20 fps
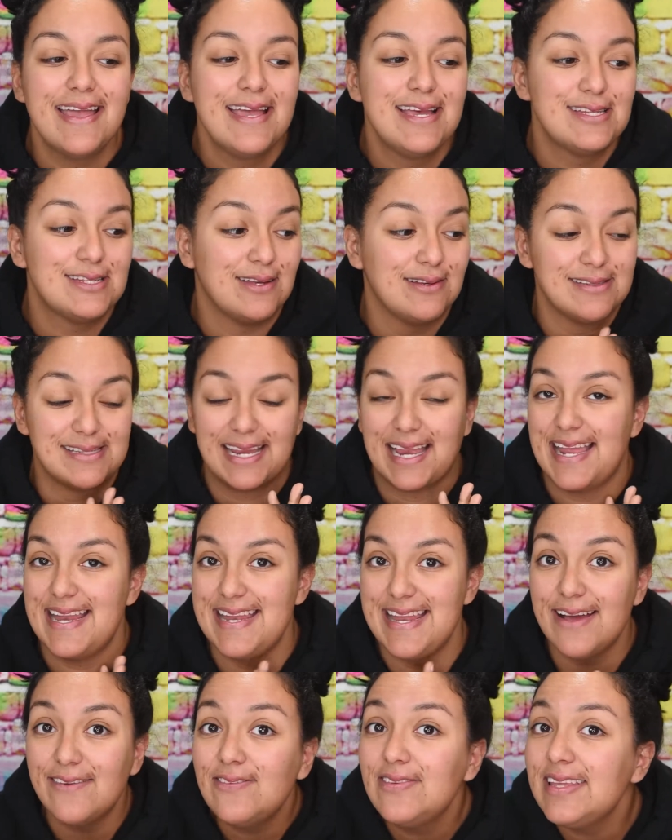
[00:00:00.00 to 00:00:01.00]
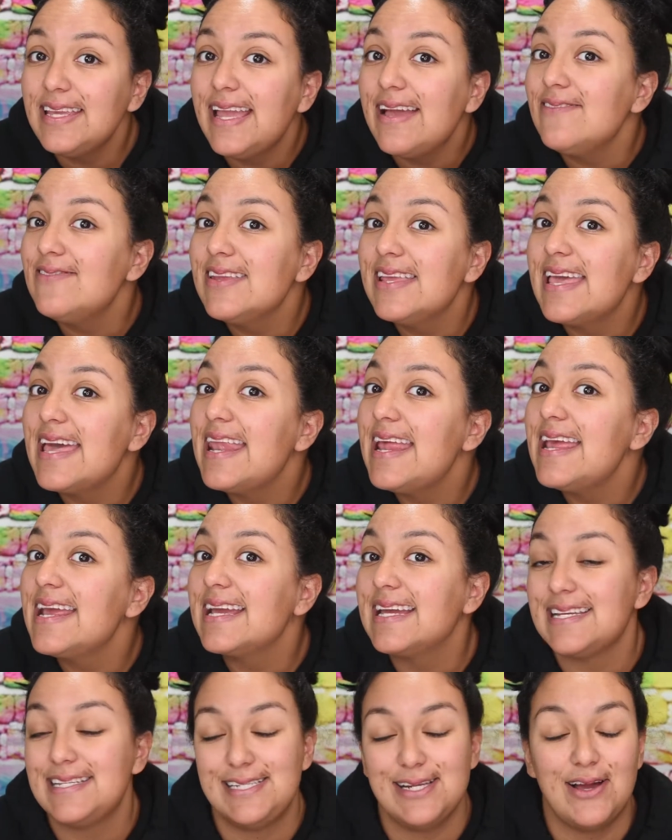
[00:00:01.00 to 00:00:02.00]
So I was like, I definitely have to get it
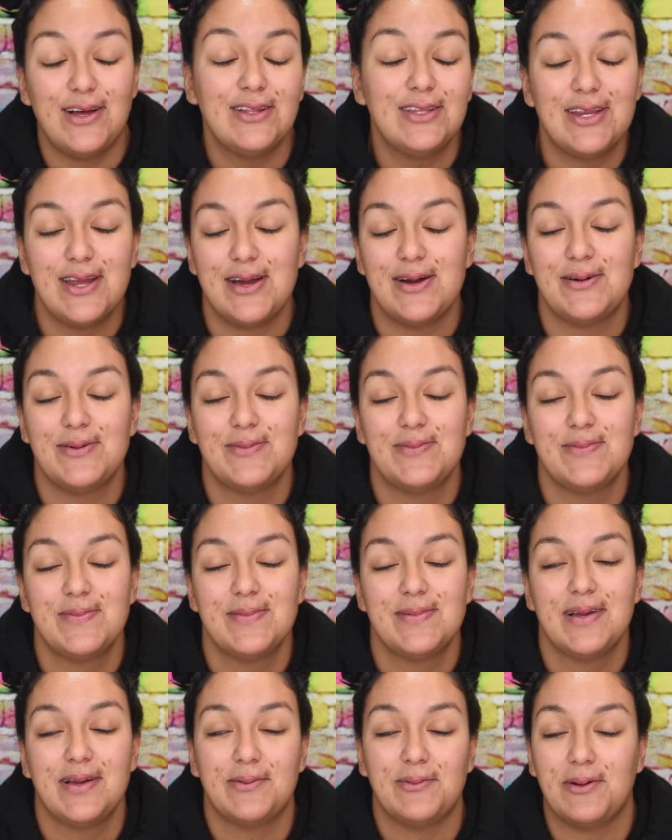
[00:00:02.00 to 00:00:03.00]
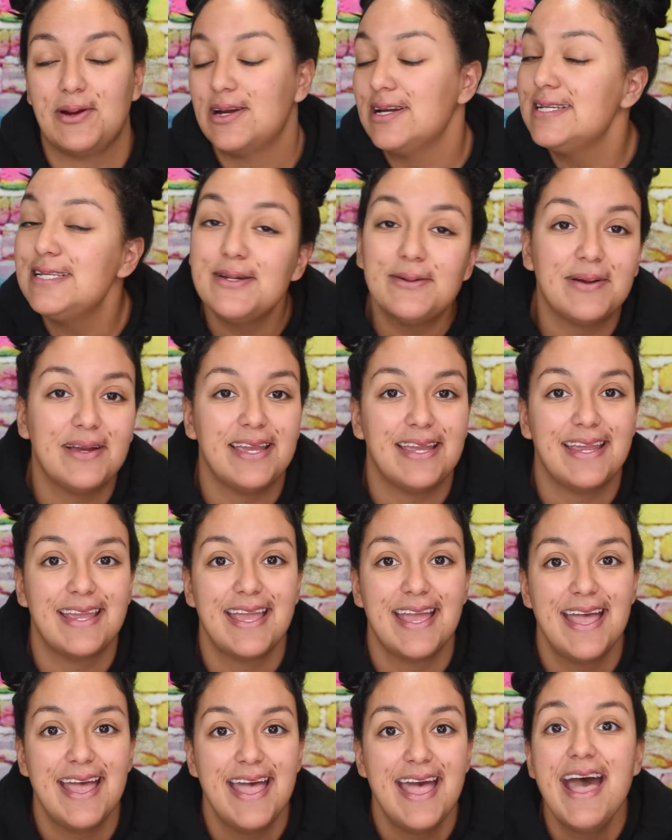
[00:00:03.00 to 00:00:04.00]
because y'all know we're doing
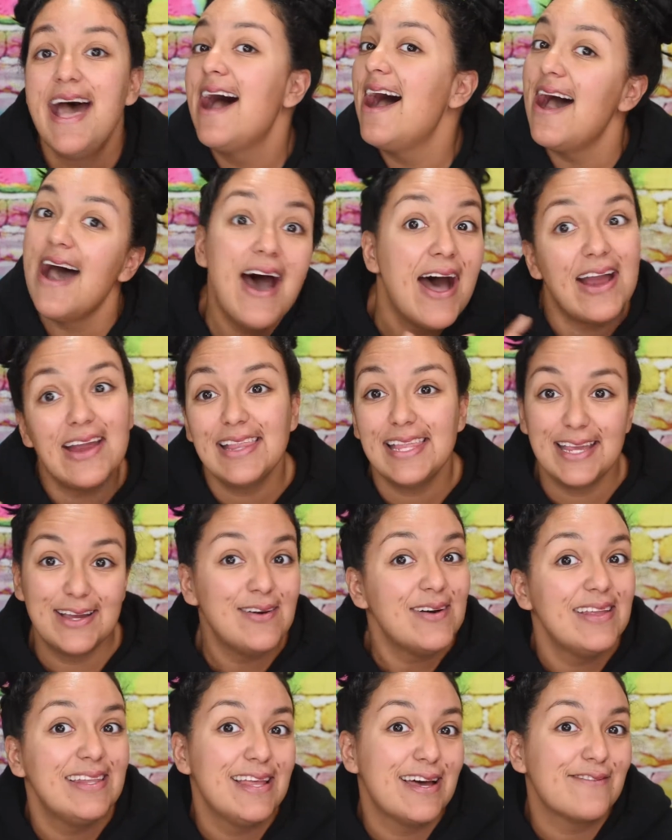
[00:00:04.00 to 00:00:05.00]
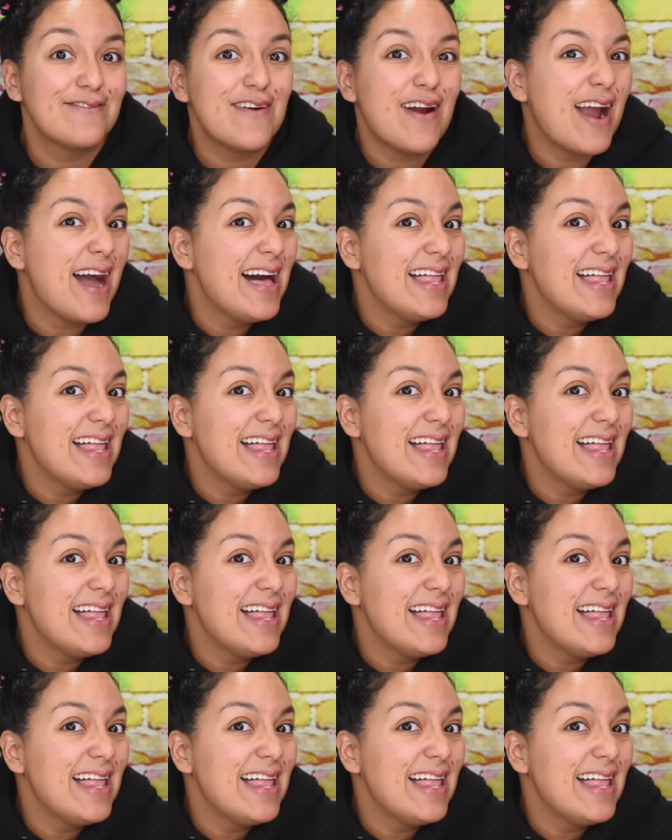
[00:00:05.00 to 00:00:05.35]
a Harley Quinn look for